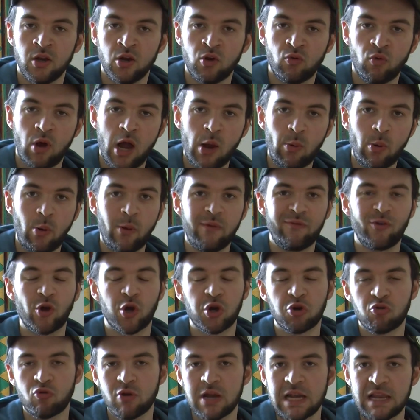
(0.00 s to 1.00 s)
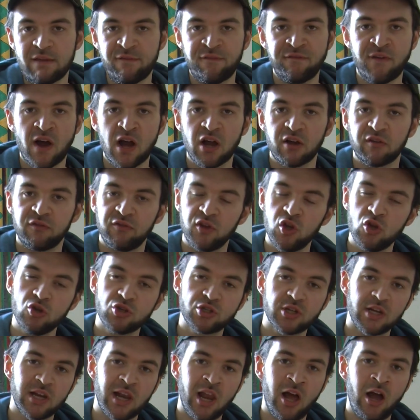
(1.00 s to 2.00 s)
Right, well, we've got a really funk
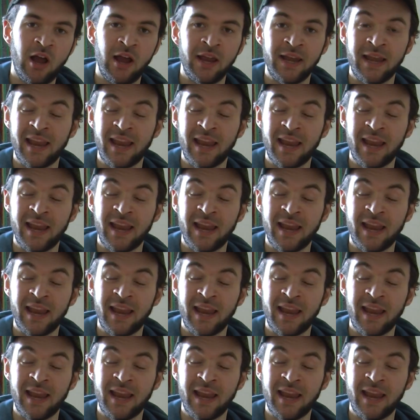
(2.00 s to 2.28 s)
fusion line